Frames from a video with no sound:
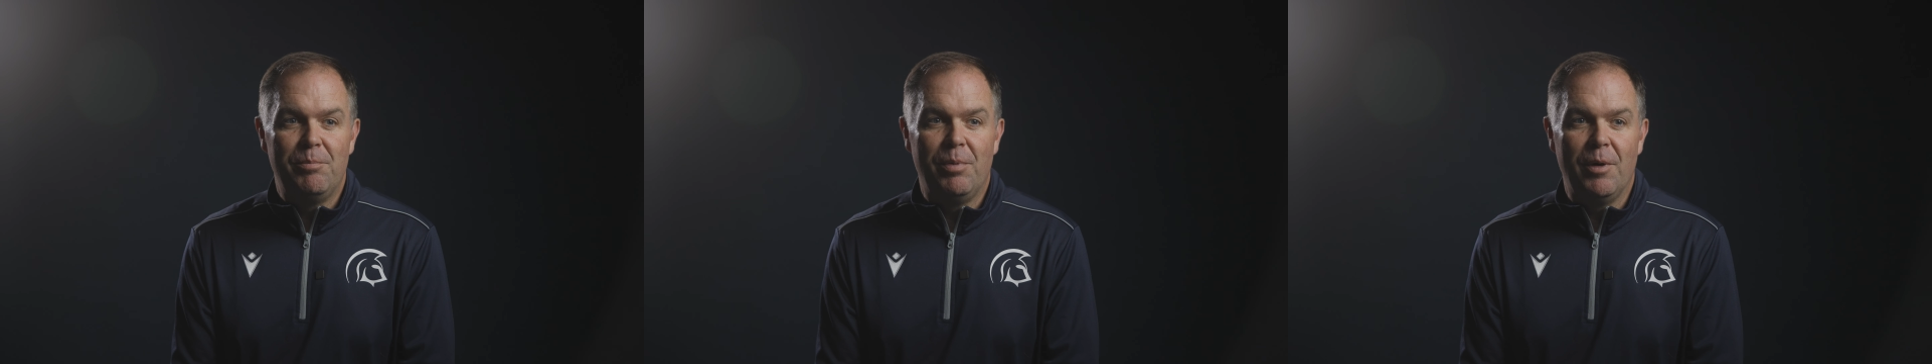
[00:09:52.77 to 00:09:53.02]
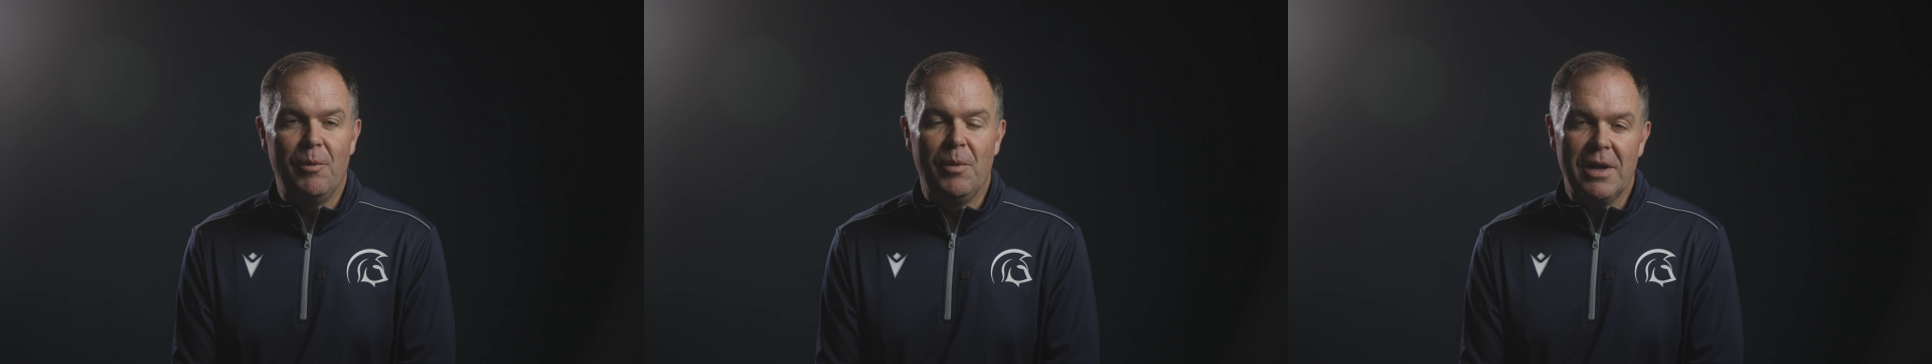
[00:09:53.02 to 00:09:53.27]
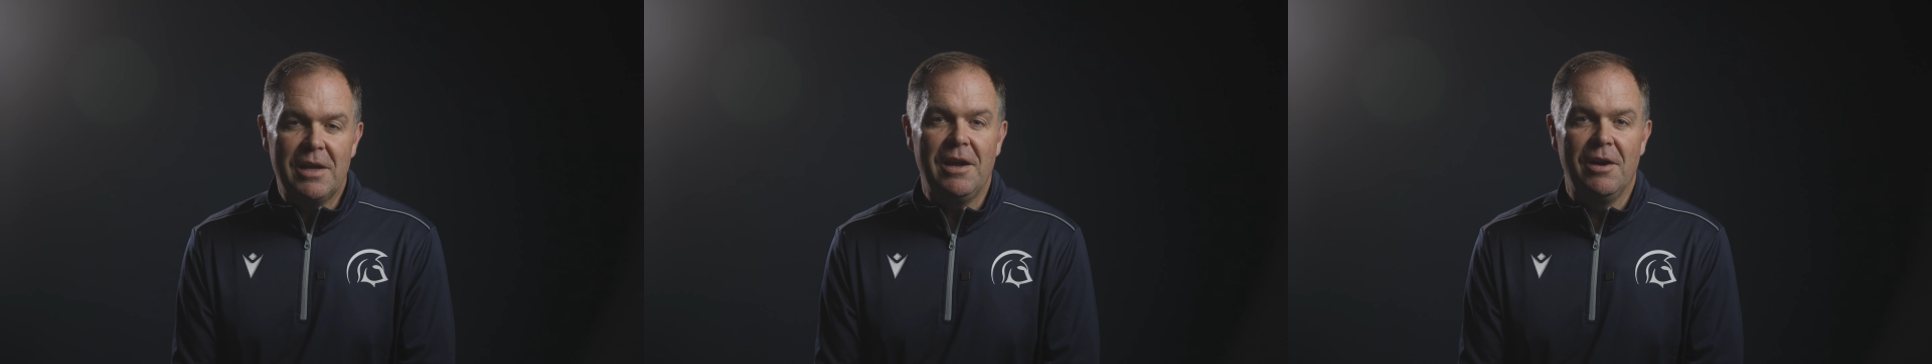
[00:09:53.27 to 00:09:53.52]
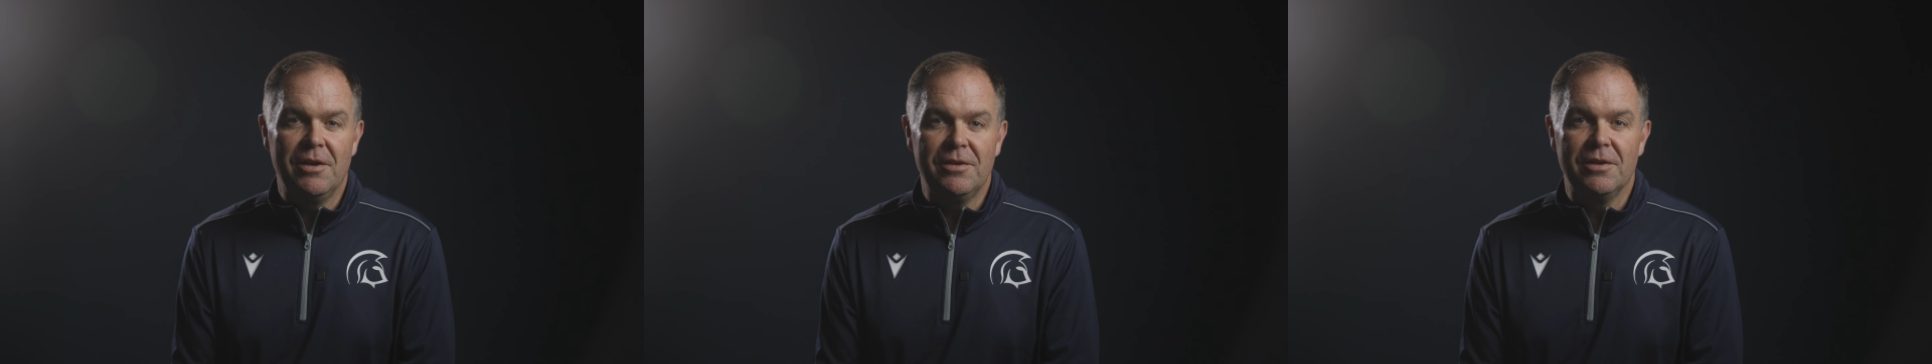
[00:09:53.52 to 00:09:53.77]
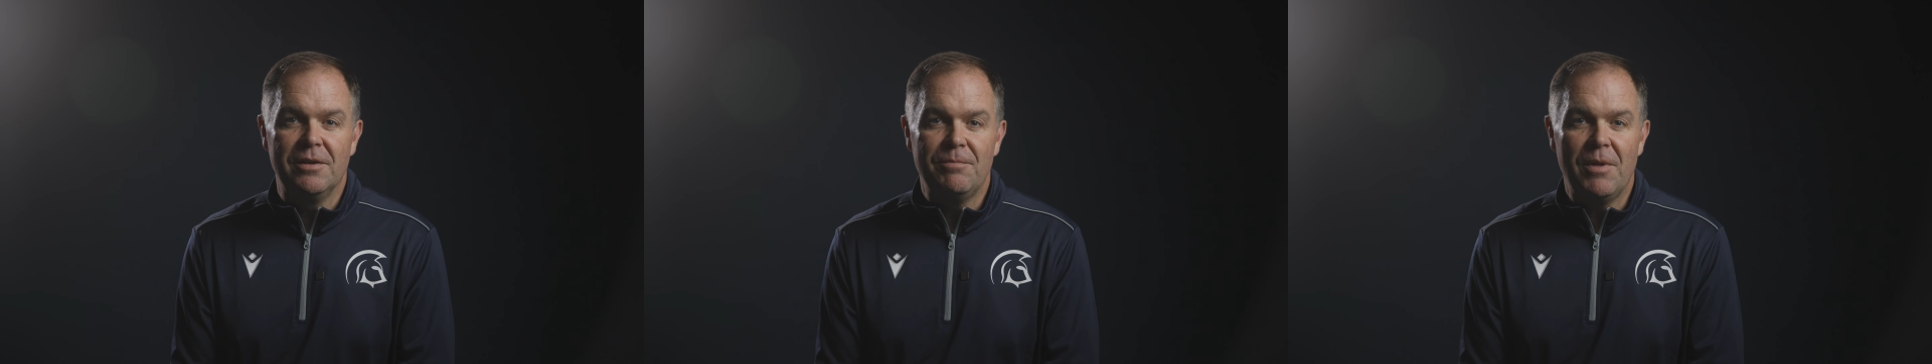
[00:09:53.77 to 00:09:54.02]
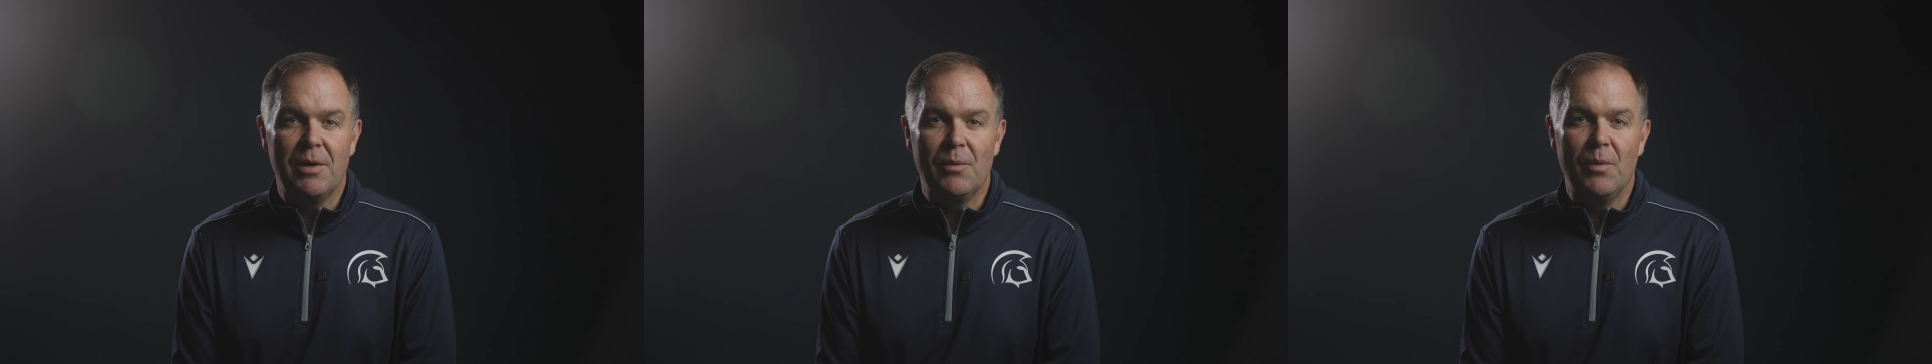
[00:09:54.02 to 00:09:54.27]
But what a character
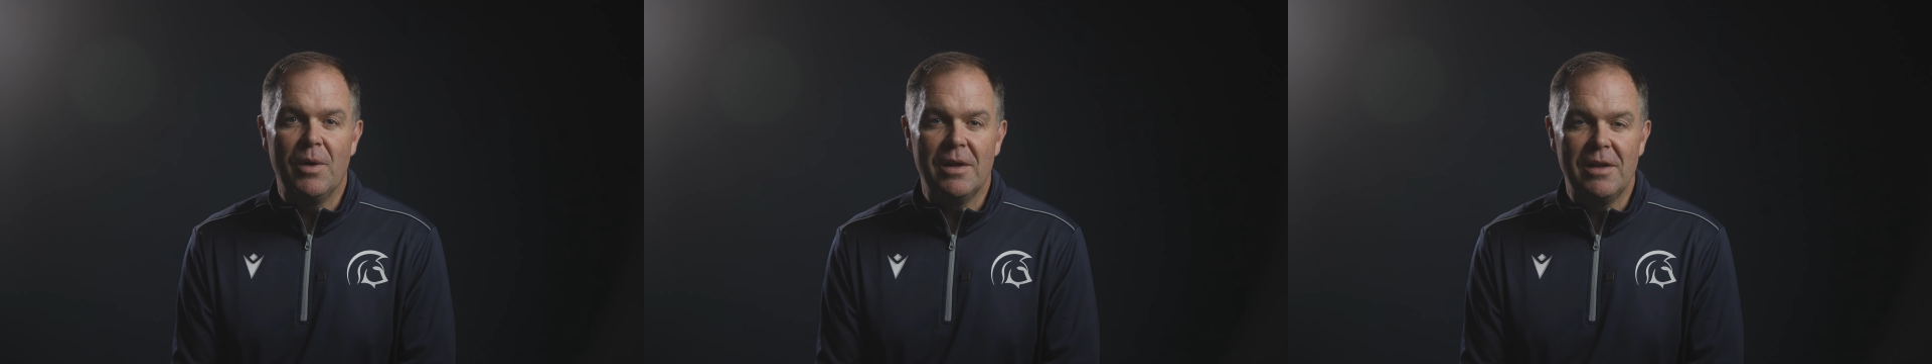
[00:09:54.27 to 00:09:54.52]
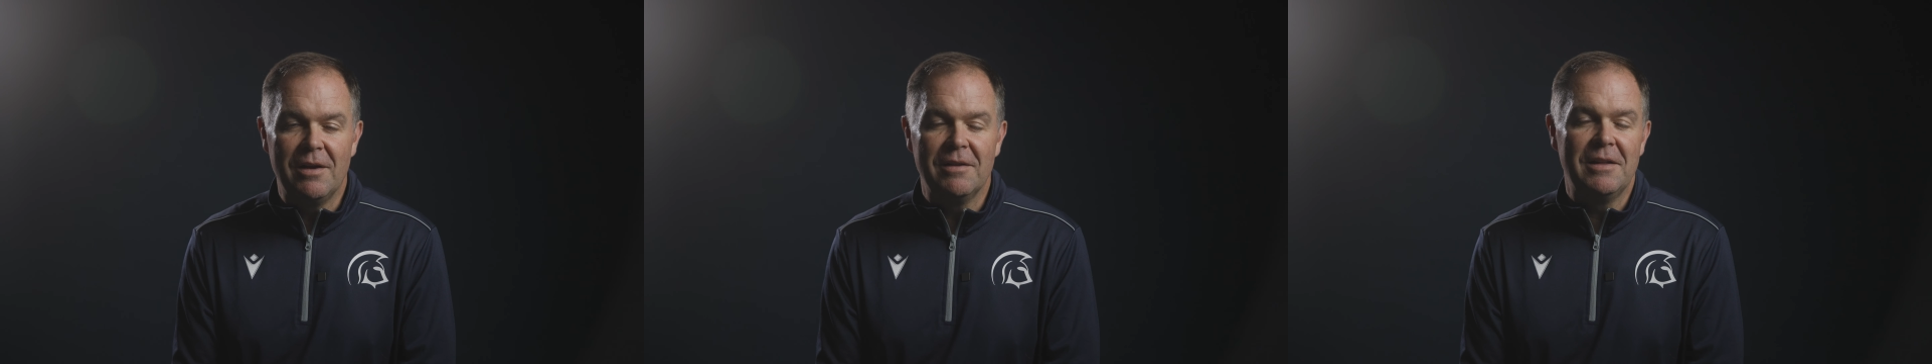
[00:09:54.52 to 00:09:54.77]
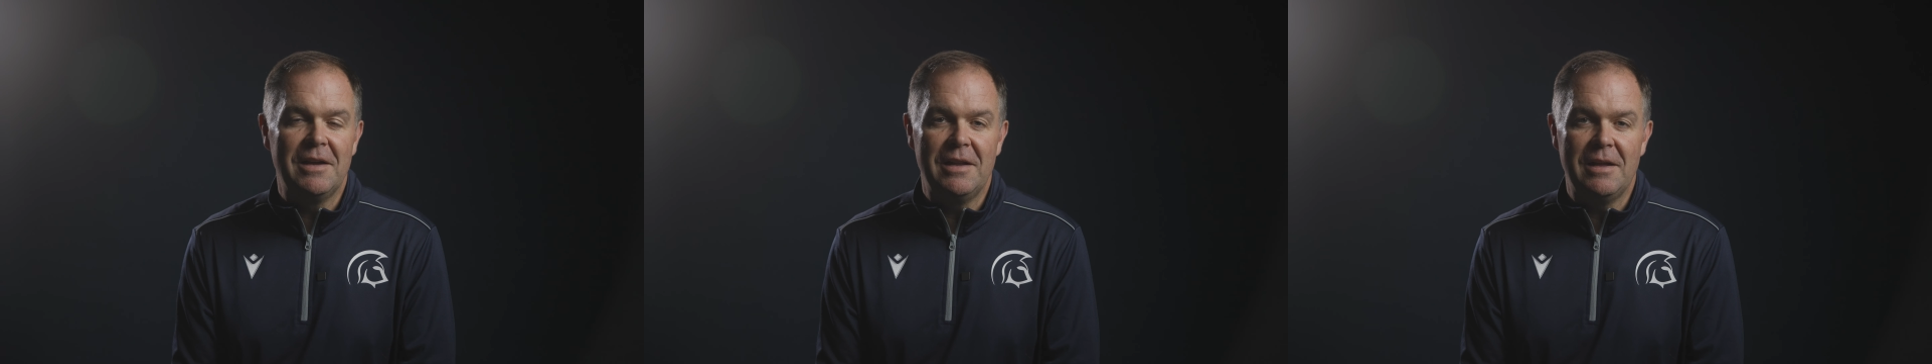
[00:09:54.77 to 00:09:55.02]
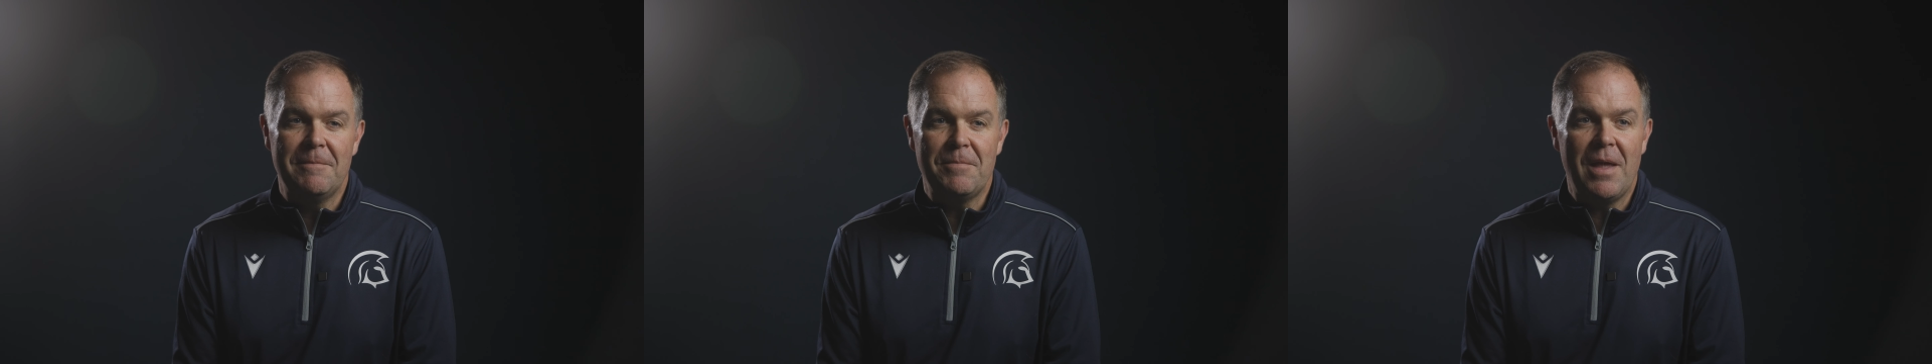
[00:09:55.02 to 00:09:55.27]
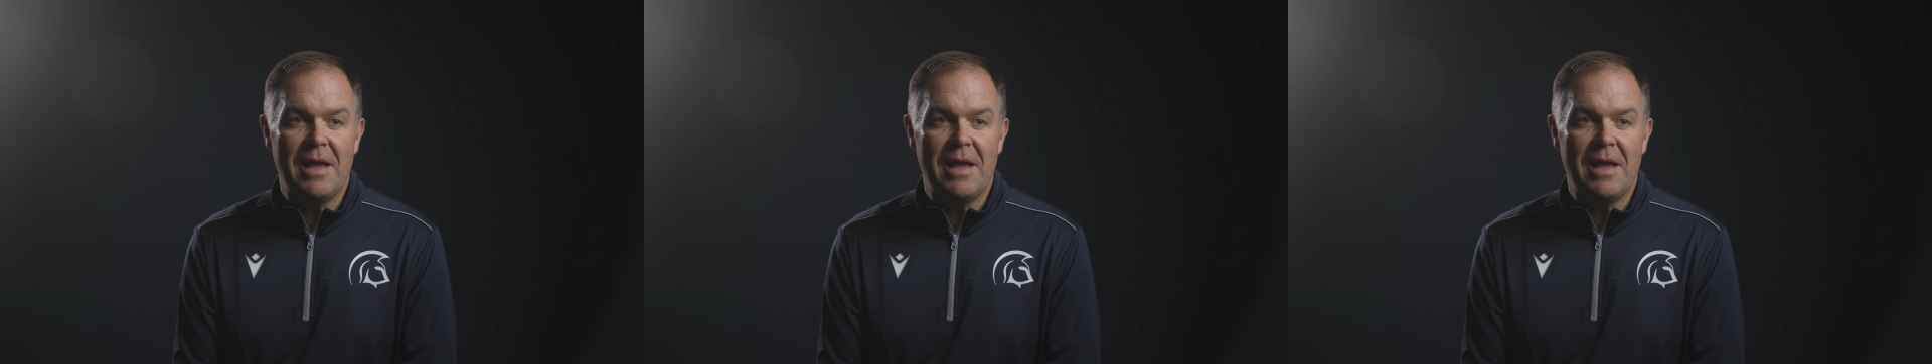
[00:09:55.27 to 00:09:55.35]
and what a young lady.